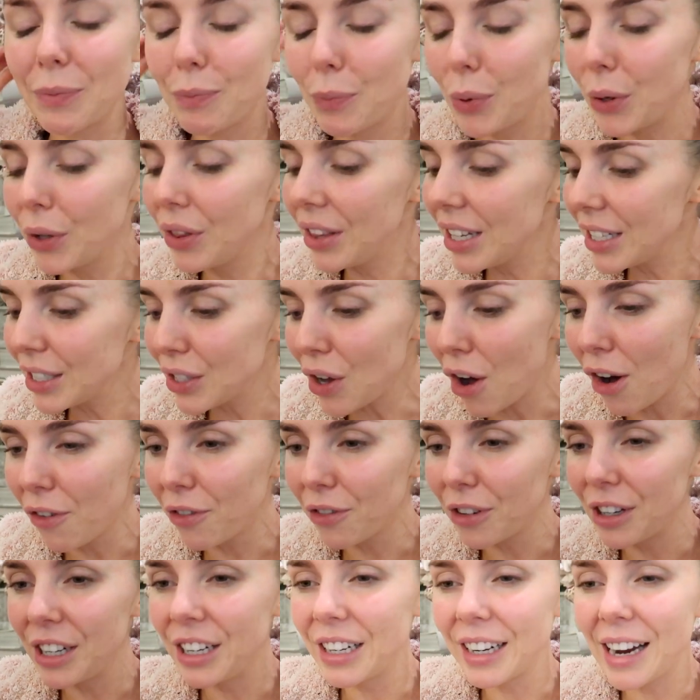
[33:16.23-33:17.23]
put this
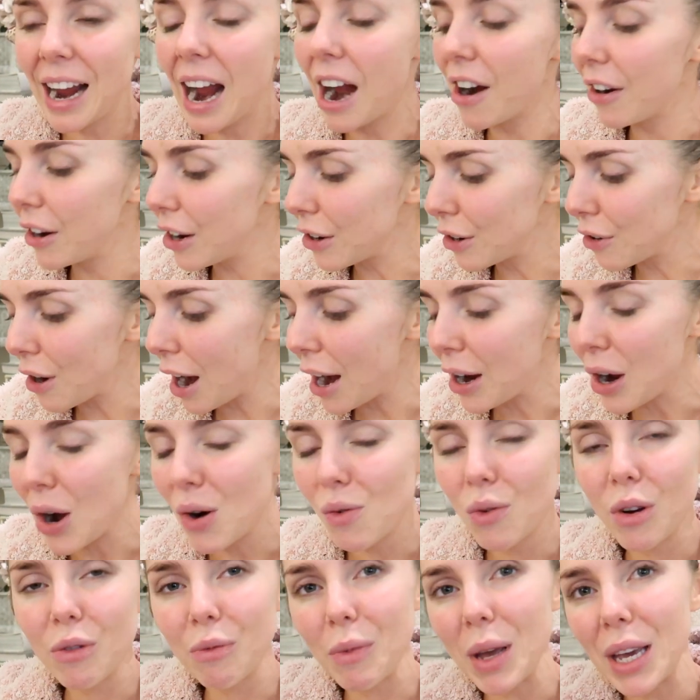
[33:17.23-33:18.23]
offer in and carry it, crack
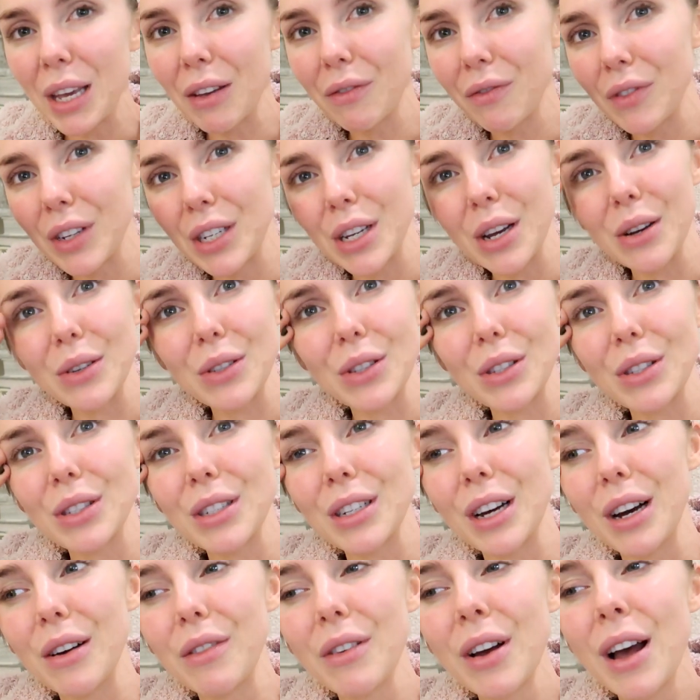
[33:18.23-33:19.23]
on with making videos and
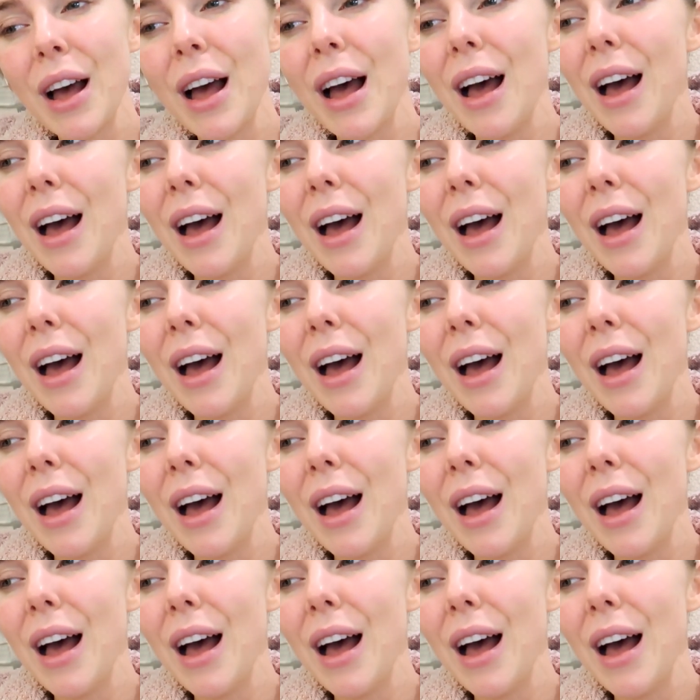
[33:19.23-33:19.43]
stuff.